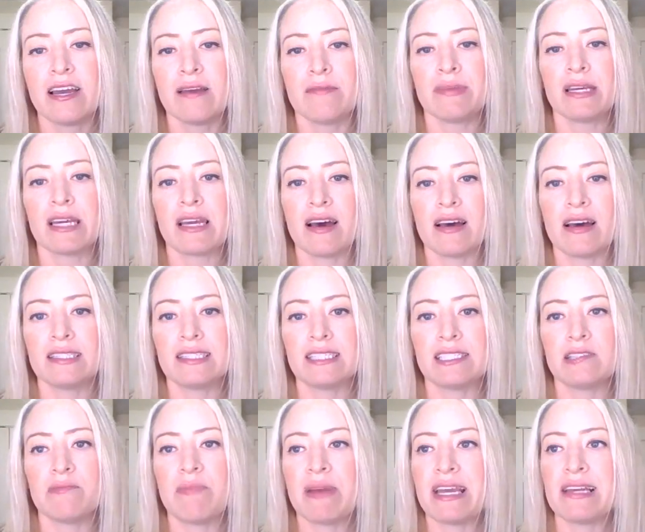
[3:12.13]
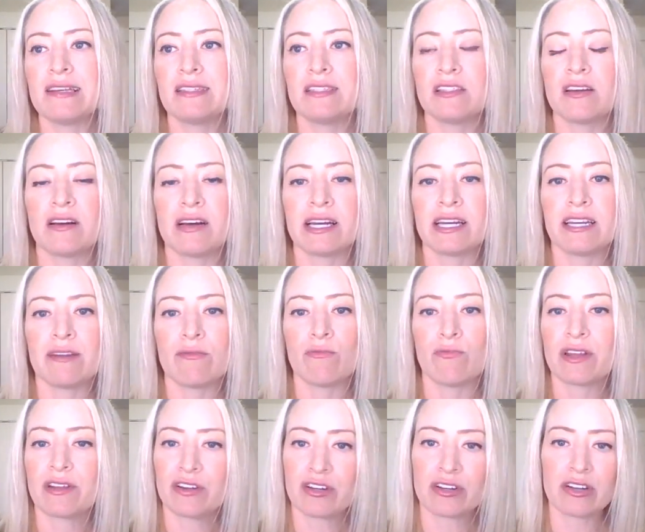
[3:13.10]
because it's based on
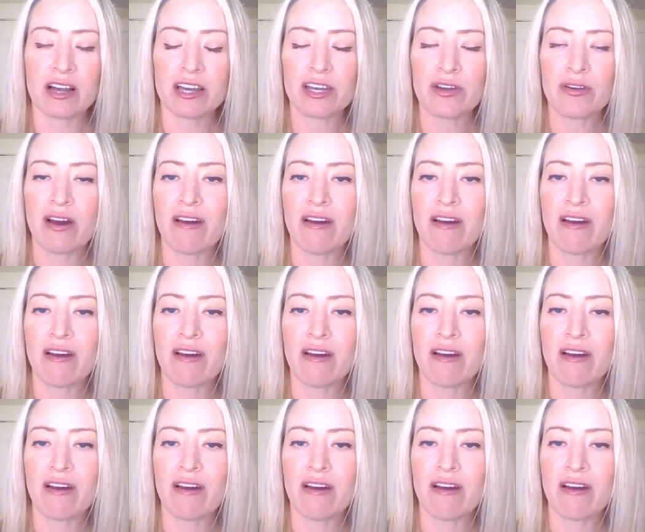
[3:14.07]
whether or not you